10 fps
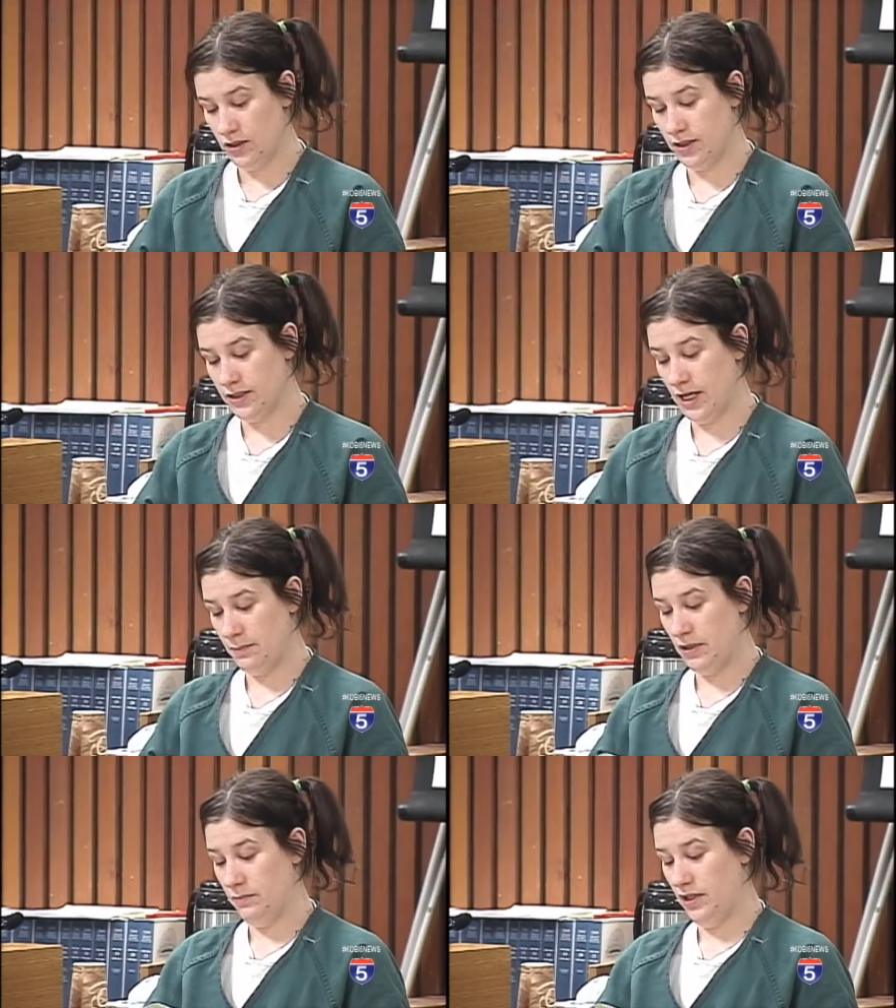It says,
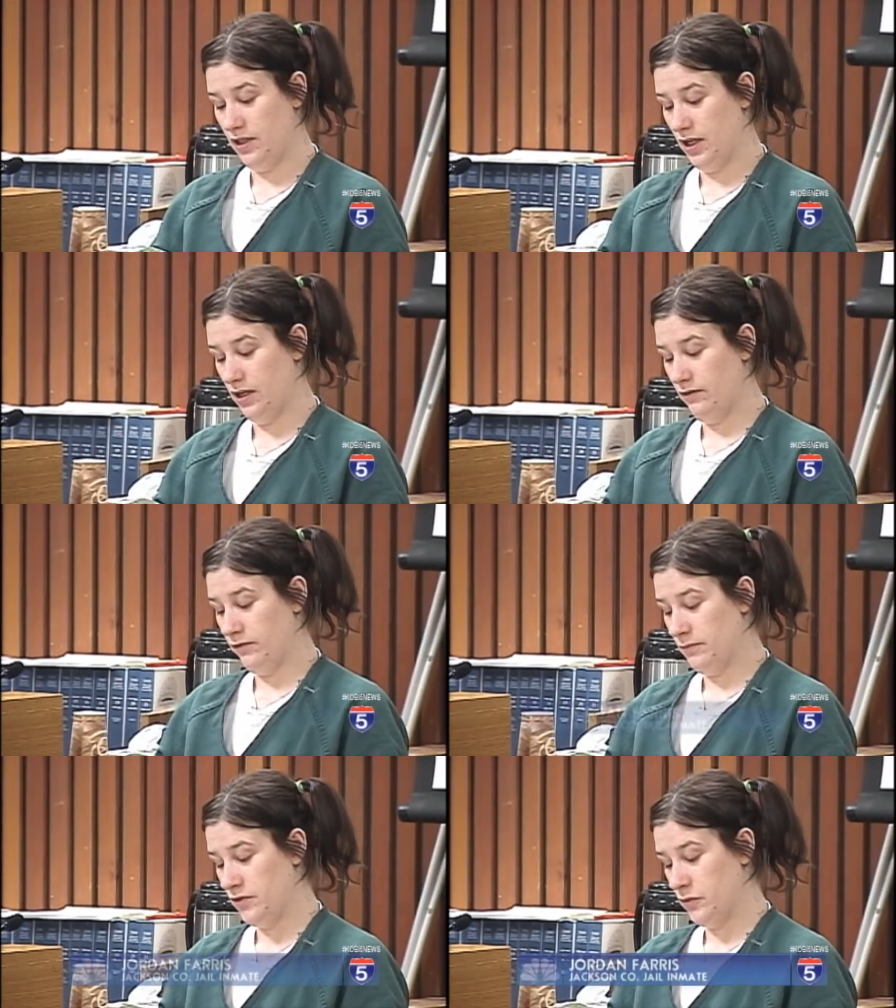Happy B Day
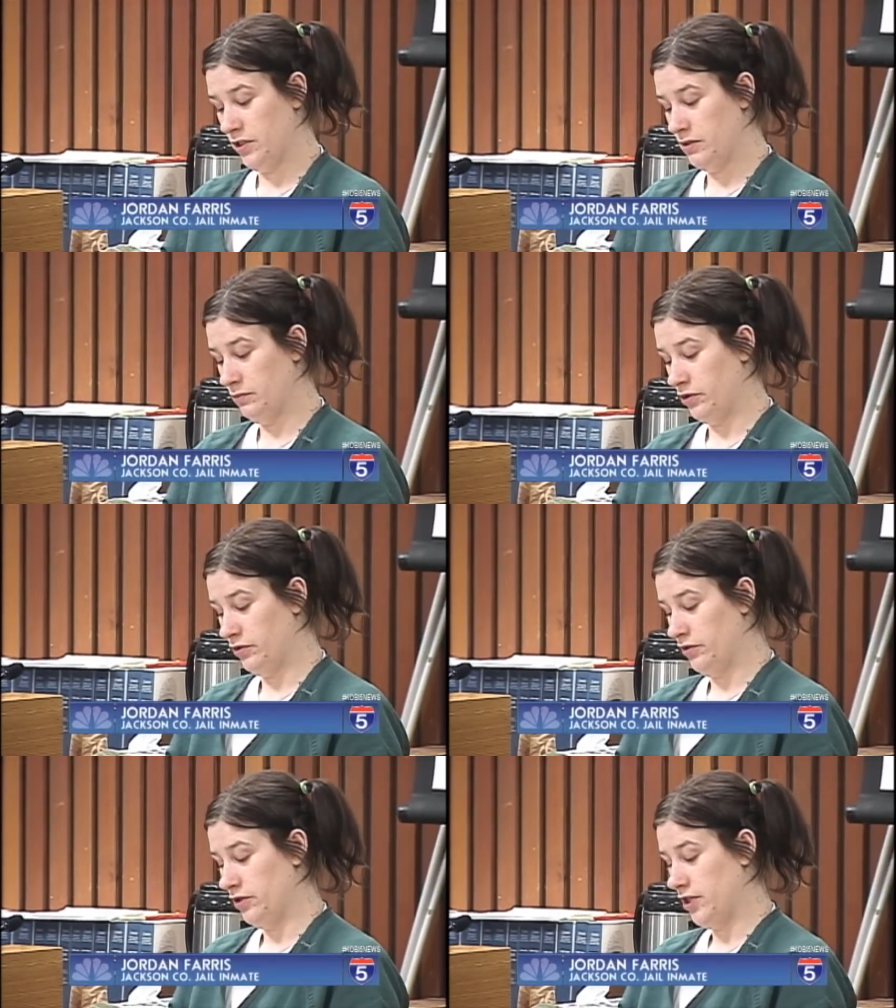from the sweetest
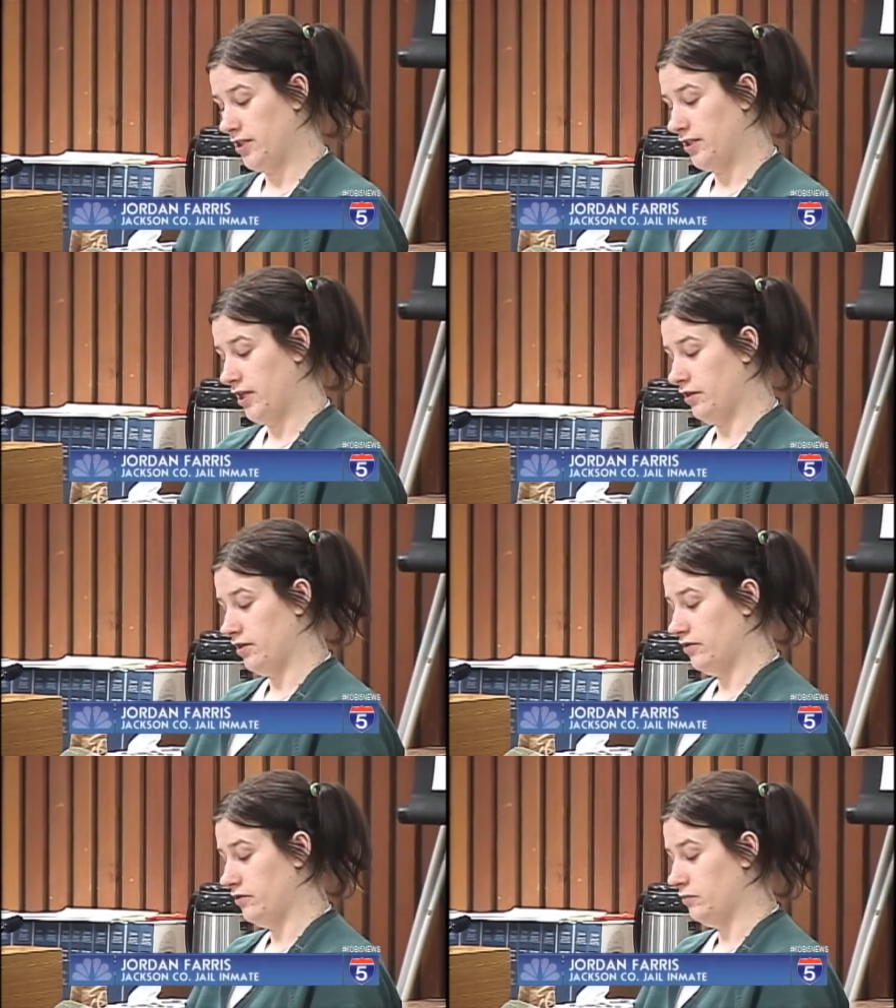murderer in Jackson
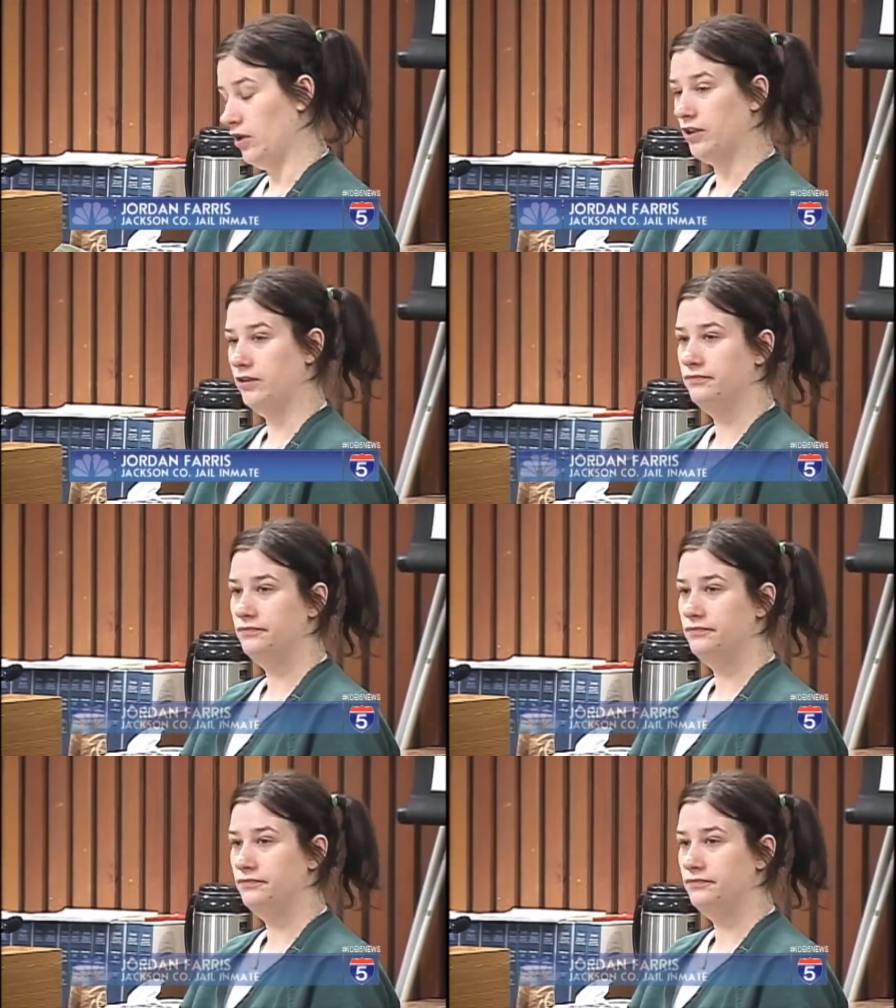County, Susan Monica.